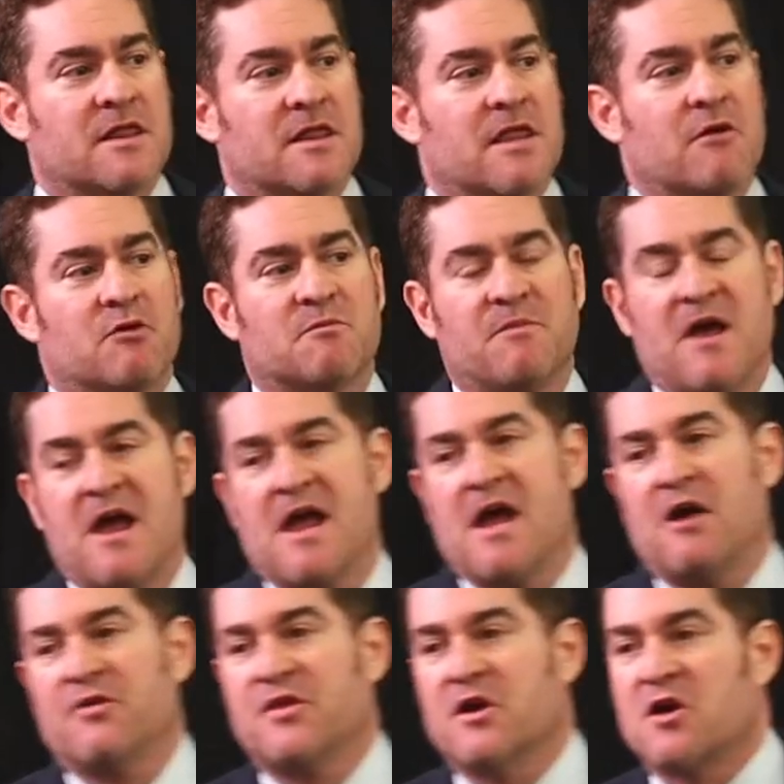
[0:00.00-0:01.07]
they would pay
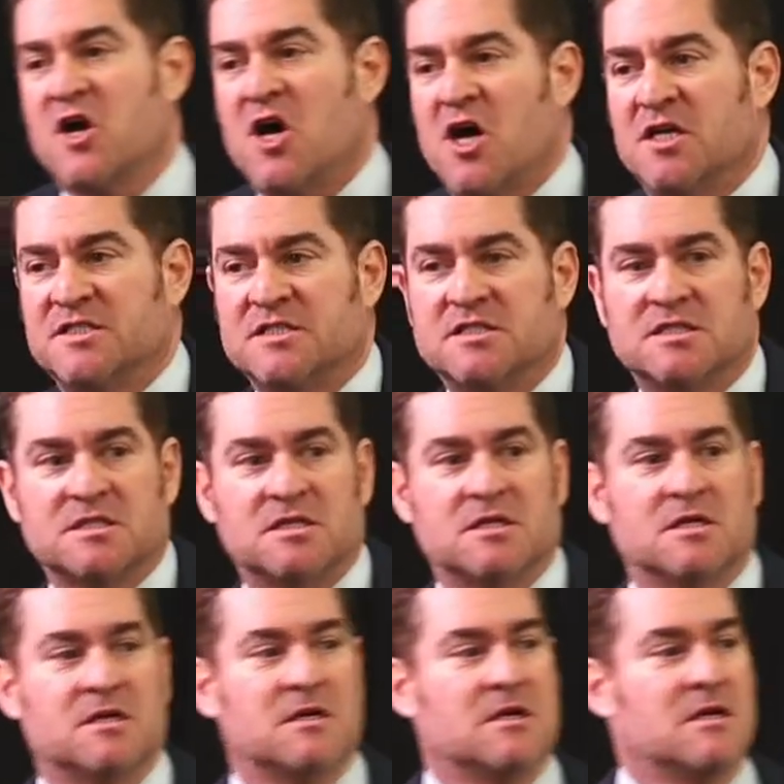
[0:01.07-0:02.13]
out their costs,
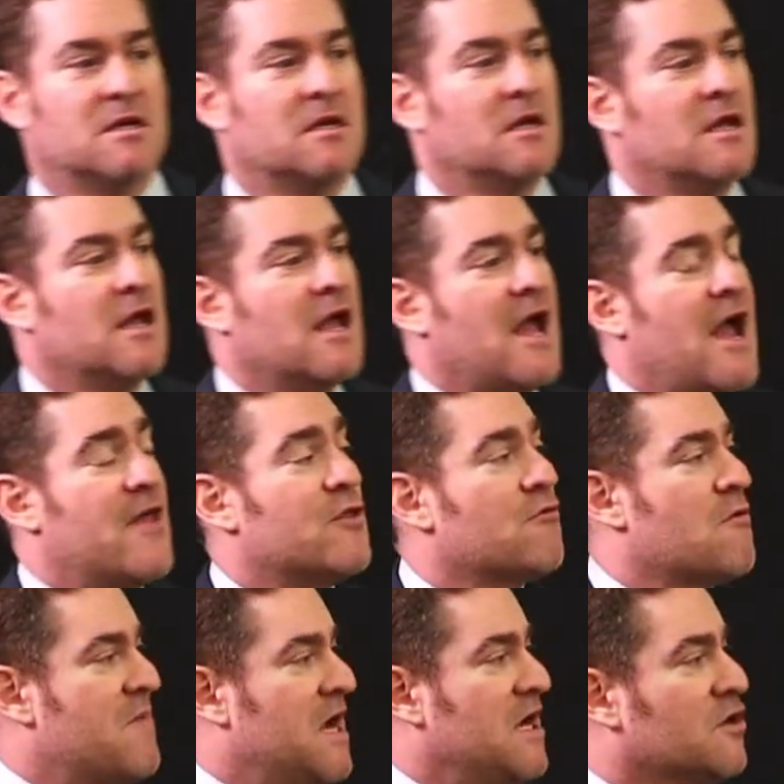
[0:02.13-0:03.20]
and the
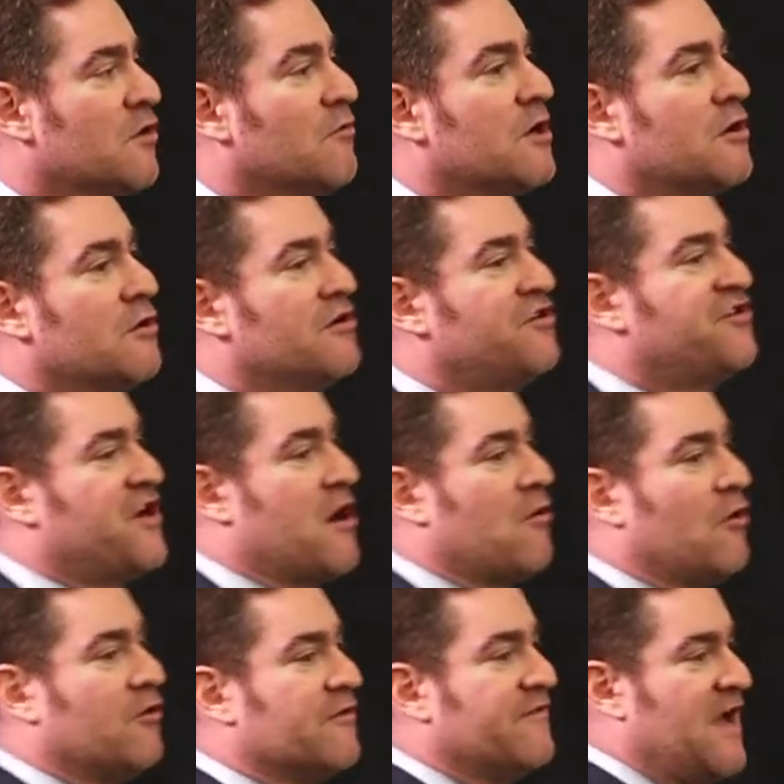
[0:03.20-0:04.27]
remainder would go to
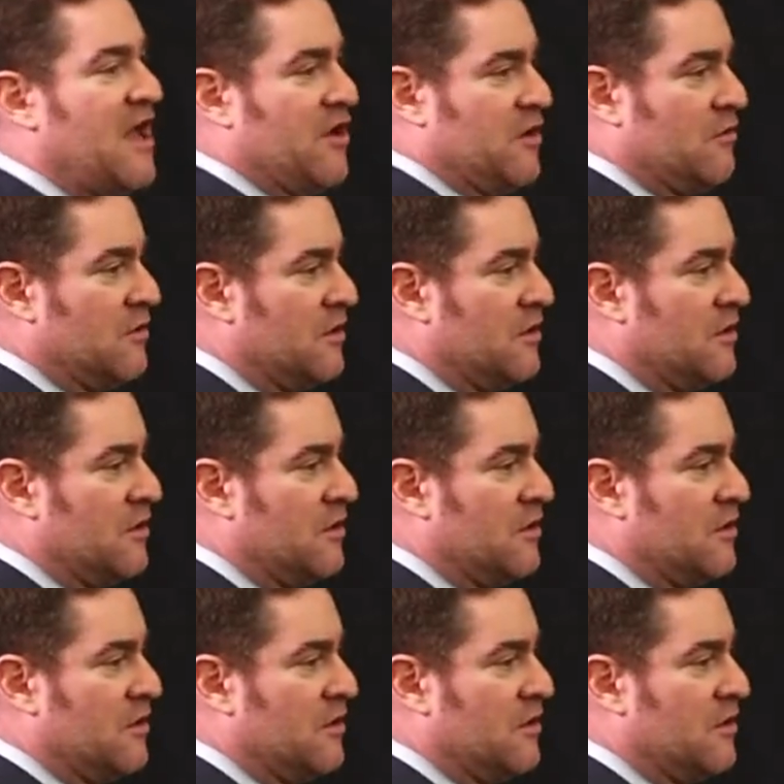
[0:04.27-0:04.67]
shareholder value.